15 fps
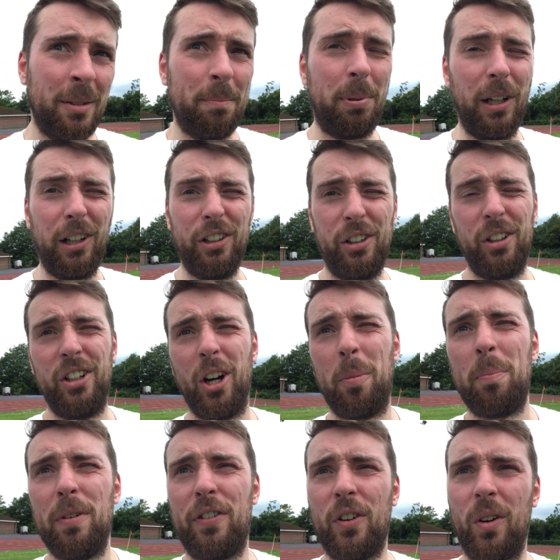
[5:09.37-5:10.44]
balloon
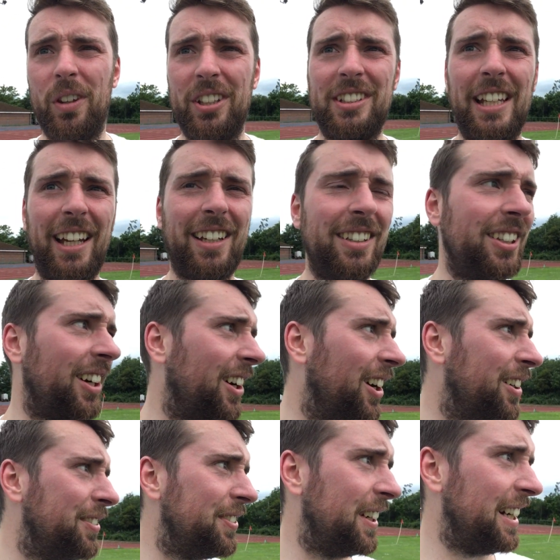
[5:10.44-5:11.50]
up before the second
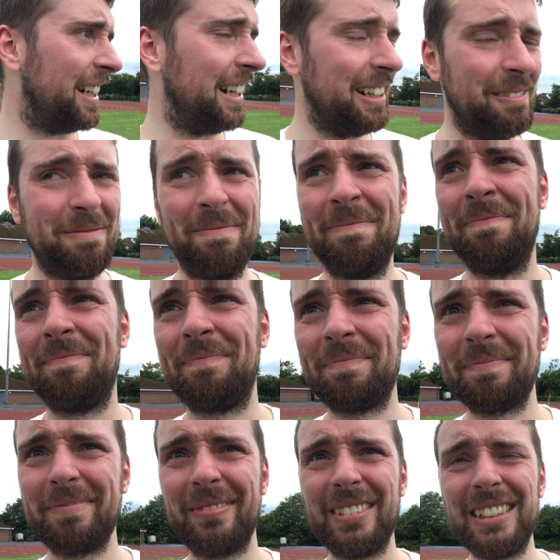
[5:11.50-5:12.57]
half.
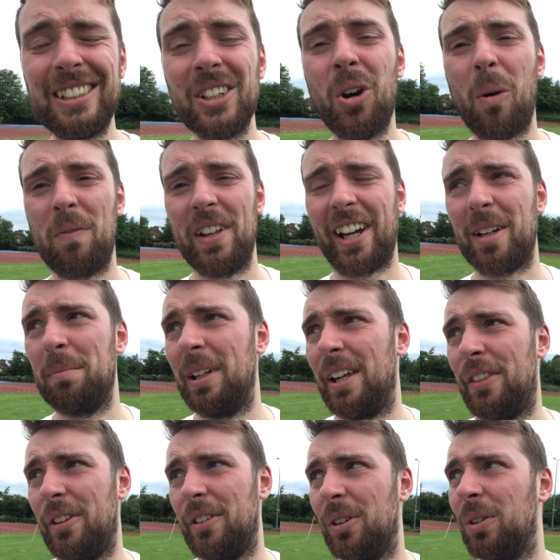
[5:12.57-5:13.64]
Hopefully I can play
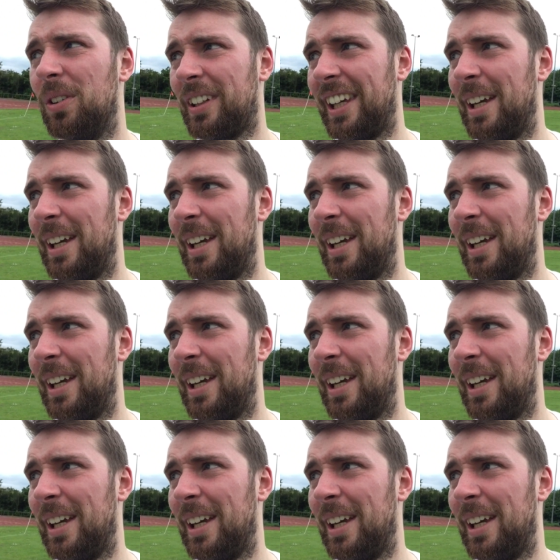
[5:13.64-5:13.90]
through the whole